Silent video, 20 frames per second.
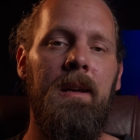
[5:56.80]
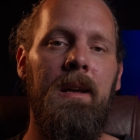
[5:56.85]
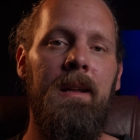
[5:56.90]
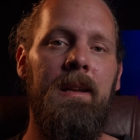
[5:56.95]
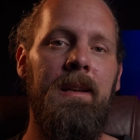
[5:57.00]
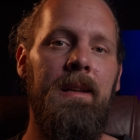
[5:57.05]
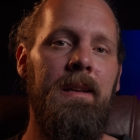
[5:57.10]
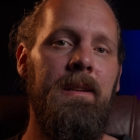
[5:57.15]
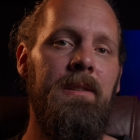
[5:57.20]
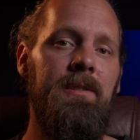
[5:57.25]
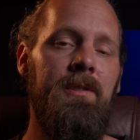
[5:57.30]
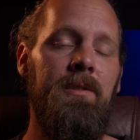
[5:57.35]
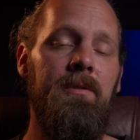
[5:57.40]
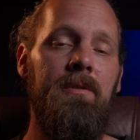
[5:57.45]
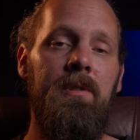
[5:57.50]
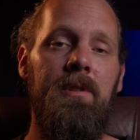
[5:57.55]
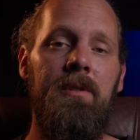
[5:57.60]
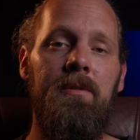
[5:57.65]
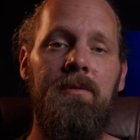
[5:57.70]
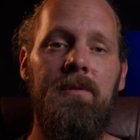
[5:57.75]
and into
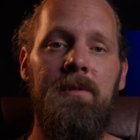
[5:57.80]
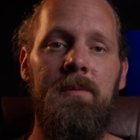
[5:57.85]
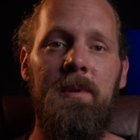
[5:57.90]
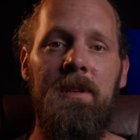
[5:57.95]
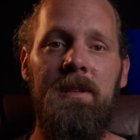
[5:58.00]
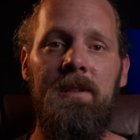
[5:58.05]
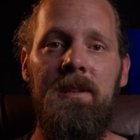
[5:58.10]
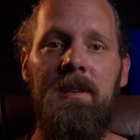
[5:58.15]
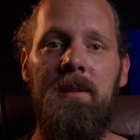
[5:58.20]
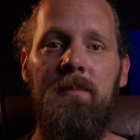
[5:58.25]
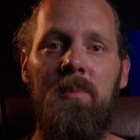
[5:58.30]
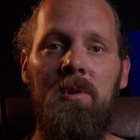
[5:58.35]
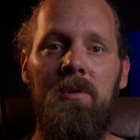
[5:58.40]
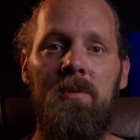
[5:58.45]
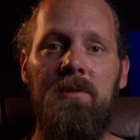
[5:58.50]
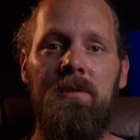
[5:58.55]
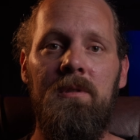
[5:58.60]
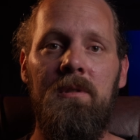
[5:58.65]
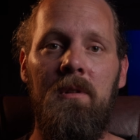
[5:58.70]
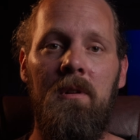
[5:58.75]
the USB-C
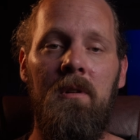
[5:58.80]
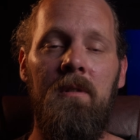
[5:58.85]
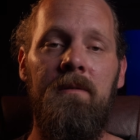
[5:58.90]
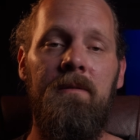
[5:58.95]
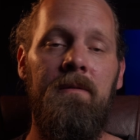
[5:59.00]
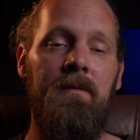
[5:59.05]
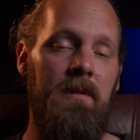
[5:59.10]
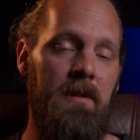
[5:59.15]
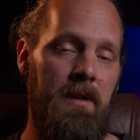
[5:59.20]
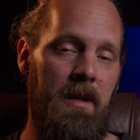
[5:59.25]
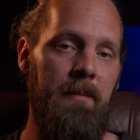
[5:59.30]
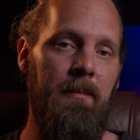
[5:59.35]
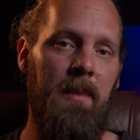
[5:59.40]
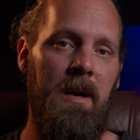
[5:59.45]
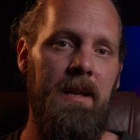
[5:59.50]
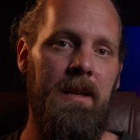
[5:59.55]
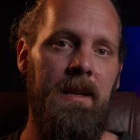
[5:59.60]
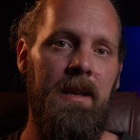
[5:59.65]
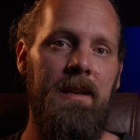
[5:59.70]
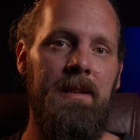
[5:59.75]
port of, in
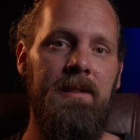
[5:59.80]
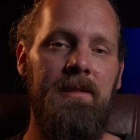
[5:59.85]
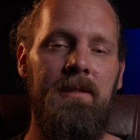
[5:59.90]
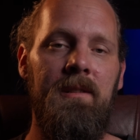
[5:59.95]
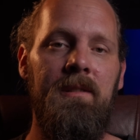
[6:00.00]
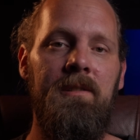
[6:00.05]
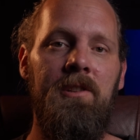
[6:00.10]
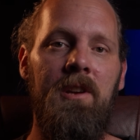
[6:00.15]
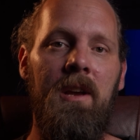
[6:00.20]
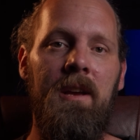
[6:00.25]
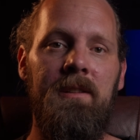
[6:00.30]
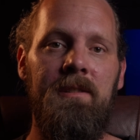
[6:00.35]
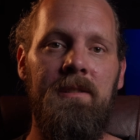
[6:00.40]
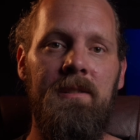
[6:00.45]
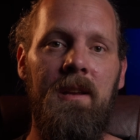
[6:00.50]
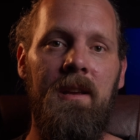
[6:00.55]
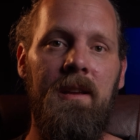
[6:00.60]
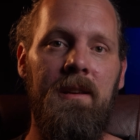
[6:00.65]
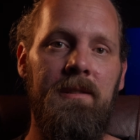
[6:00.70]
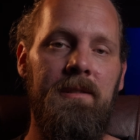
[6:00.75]
my case, the
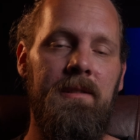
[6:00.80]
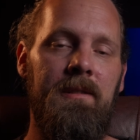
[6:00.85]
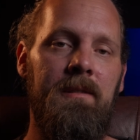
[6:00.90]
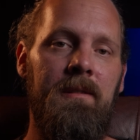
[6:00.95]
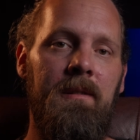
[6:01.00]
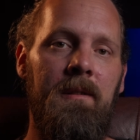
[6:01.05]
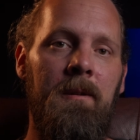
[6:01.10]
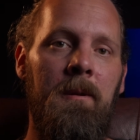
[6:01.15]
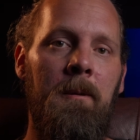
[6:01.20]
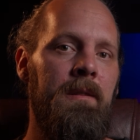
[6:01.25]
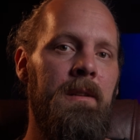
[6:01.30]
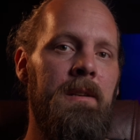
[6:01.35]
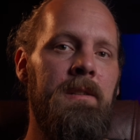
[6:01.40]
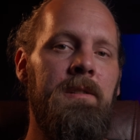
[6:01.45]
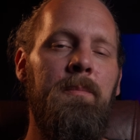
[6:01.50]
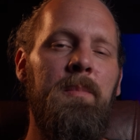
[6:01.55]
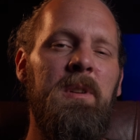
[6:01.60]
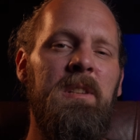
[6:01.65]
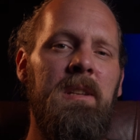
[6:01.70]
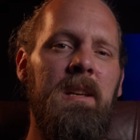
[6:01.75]
GH6.
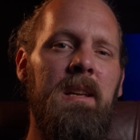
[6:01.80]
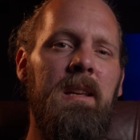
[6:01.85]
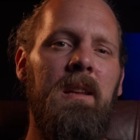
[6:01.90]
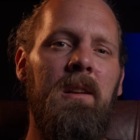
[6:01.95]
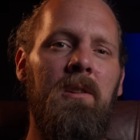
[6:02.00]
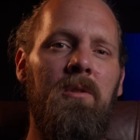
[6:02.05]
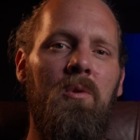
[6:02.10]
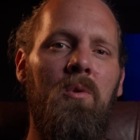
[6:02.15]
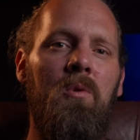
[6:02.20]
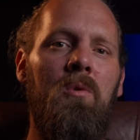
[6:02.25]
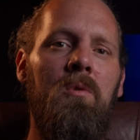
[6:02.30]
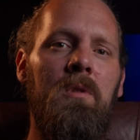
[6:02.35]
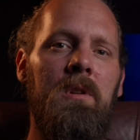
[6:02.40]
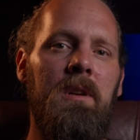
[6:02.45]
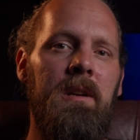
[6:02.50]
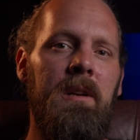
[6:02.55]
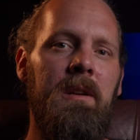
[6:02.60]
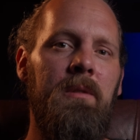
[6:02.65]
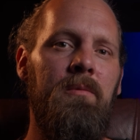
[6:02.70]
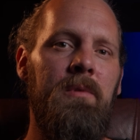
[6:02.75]
There's a particular
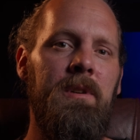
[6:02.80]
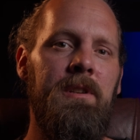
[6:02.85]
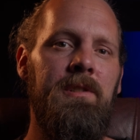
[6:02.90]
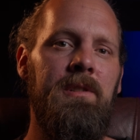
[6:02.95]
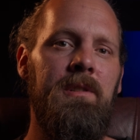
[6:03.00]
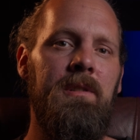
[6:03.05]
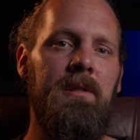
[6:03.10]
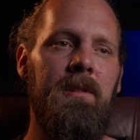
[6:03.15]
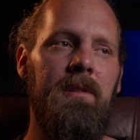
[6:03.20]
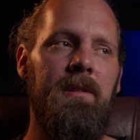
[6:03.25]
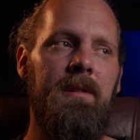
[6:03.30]
order in which